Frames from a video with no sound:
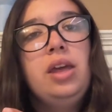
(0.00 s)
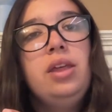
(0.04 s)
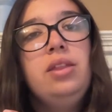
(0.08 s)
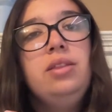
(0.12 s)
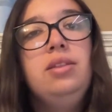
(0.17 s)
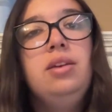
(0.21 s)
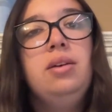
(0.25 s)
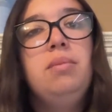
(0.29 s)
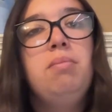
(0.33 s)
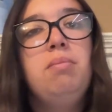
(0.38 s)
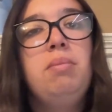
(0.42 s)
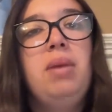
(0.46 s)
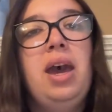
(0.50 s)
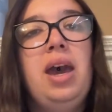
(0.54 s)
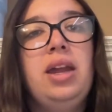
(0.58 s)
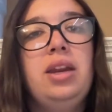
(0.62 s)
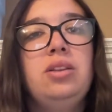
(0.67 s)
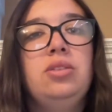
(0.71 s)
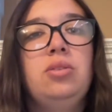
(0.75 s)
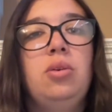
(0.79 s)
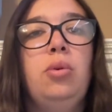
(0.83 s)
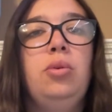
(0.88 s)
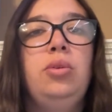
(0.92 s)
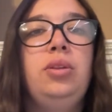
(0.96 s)
the man
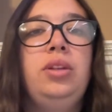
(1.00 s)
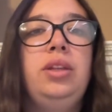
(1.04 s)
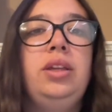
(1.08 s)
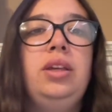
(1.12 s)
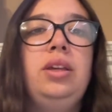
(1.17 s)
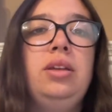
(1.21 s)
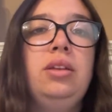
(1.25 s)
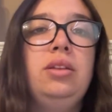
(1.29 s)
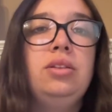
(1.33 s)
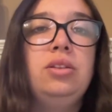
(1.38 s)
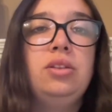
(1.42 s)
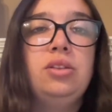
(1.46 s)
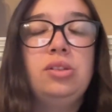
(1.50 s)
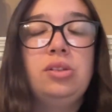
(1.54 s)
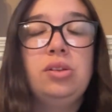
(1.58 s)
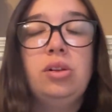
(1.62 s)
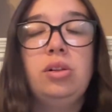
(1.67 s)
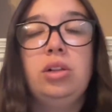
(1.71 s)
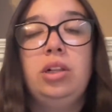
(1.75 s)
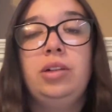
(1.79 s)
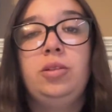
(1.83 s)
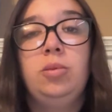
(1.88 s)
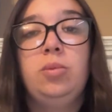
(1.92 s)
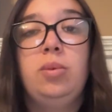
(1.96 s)
is holding the
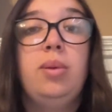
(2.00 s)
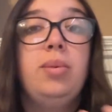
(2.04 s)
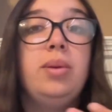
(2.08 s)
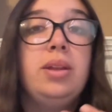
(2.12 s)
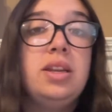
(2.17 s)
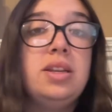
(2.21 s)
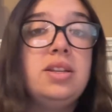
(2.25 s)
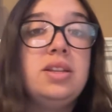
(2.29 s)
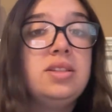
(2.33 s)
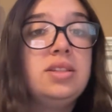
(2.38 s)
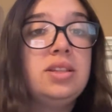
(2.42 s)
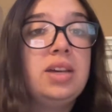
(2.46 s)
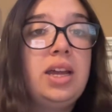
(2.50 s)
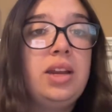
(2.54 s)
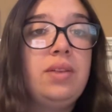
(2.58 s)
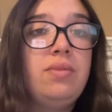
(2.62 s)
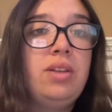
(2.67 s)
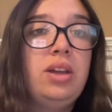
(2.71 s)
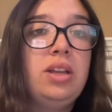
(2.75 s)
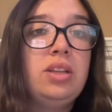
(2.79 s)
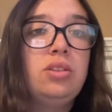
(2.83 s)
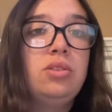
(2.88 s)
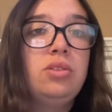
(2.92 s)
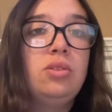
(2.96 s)
soul of the woman inside of
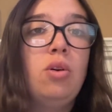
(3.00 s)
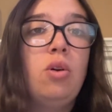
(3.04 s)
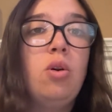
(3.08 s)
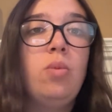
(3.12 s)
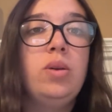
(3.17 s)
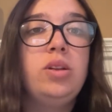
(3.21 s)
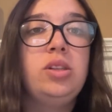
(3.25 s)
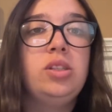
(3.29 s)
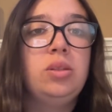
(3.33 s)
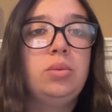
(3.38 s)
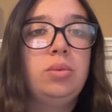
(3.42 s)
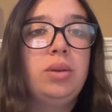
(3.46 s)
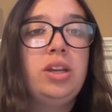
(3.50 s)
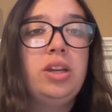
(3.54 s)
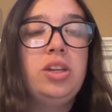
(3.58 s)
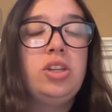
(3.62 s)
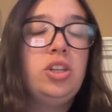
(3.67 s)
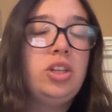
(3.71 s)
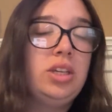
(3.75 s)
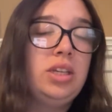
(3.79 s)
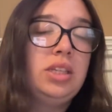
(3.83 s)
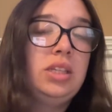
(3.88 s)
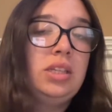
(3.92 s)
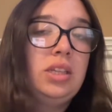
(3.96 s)
that skull, which is why
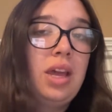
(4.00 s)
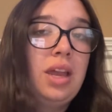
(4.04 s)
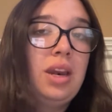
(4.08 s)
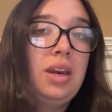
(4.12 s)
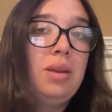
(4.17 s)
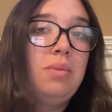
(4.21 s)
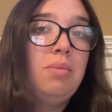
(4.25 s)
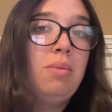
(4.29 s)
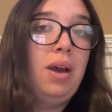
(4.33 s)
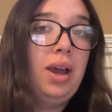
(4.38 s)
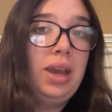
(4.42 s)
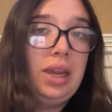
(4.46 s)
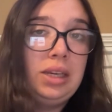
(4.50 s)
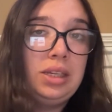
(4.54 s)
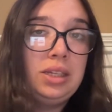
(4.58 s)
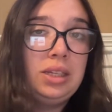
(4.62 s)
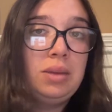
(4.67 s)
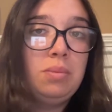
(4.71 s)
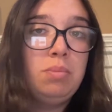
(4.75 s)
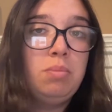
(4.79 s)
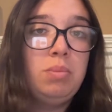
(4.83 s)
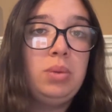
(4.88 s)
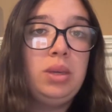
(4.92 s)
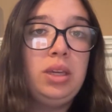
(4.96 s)
she is standing behind
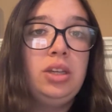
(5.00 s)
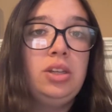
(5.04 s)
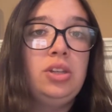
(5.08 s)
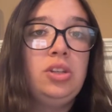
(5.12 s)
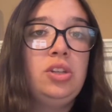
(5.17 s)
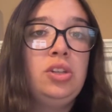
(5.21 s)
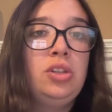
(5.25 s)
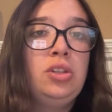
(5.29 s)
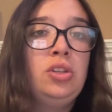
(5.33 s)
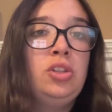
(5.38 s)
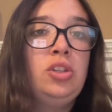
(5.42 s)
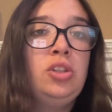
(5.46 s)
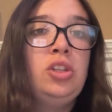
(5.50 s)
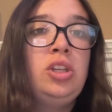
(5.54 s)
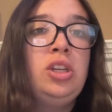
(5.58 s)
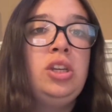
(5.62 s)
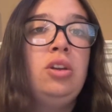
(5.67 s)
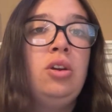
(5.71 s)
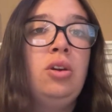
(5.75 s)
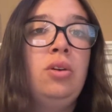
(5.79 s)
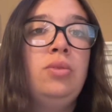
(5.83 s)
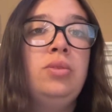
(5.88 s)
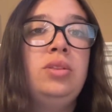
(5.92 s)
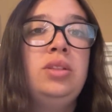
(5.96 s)
him, because she
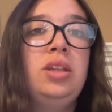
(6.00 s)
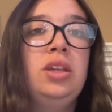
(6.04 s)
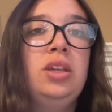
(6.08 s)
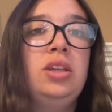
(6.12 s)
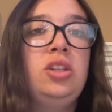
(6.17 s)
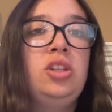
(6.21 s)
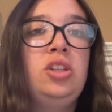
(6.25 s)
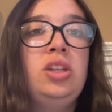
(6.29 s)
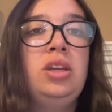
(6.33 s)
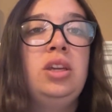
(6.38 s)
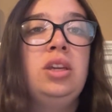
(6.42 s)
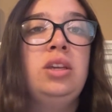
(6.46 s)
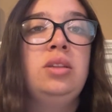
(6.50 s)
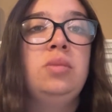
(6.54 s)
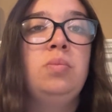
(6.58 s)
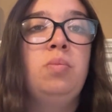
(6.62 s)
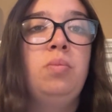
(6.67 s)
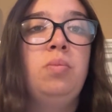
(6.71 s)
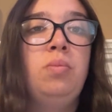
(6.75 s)
knows that she is